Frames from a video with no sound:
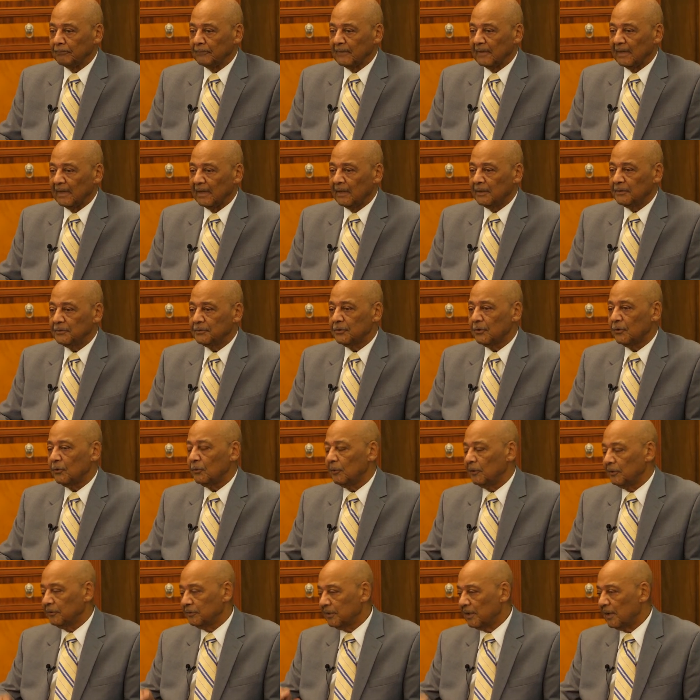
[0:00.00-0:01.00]
And so
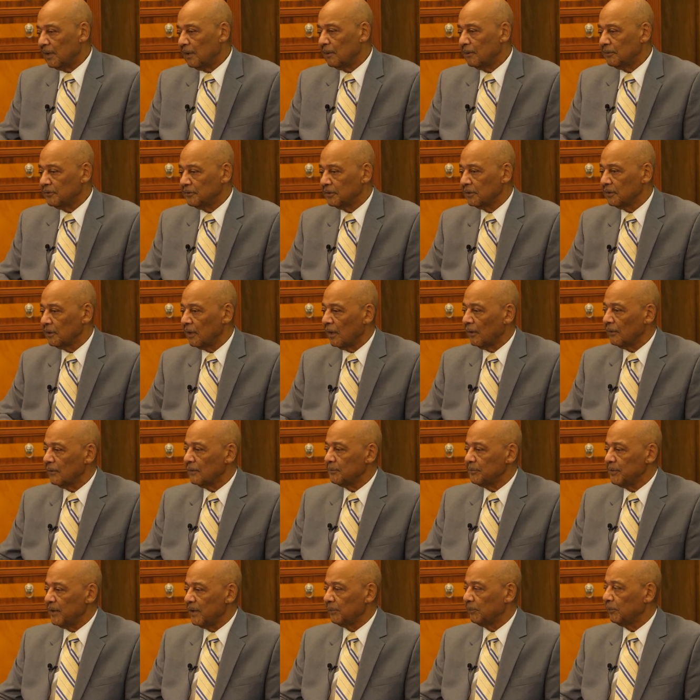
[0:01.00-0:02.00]
what Terrence and other
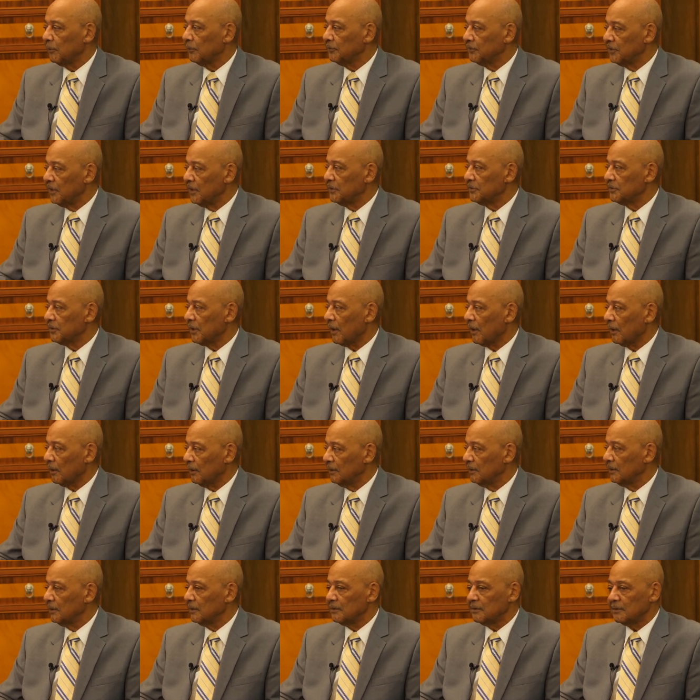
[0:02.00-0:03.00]
people teach our
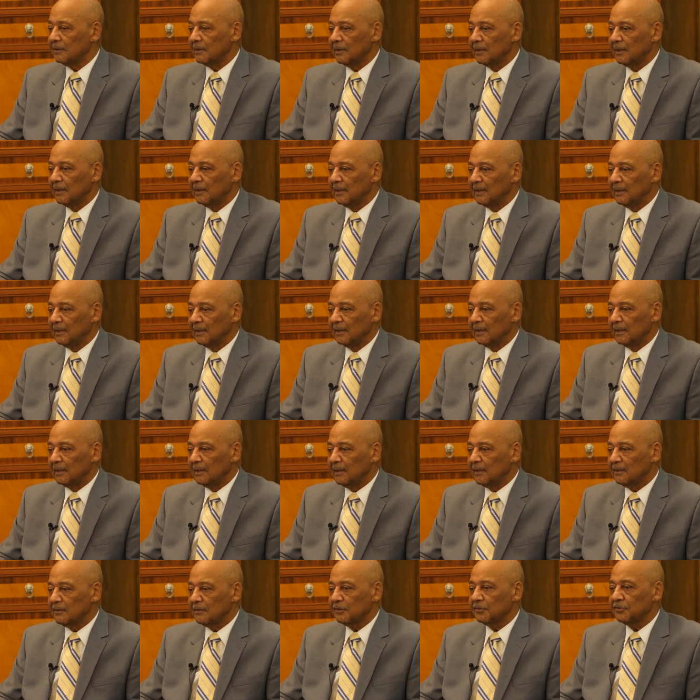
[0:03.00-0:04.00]
kids
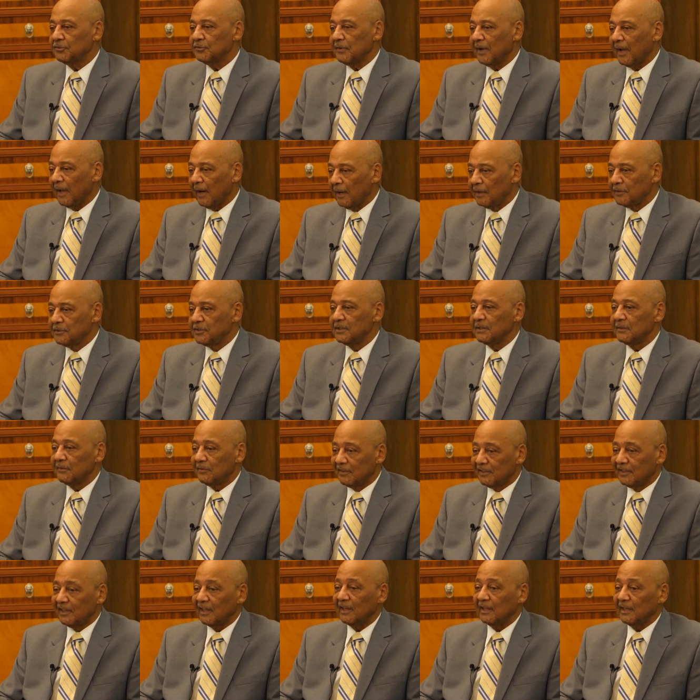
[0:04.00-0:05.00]
is a strategy
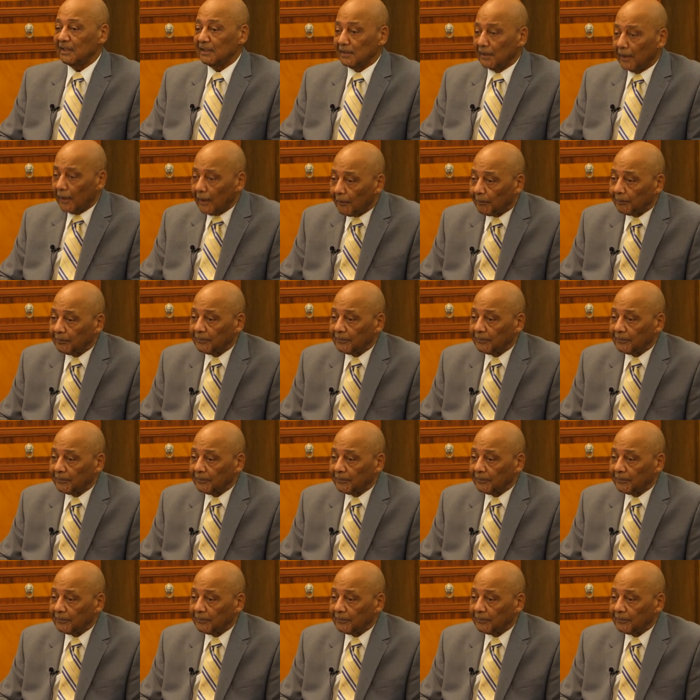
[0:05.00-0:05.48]
of getting up.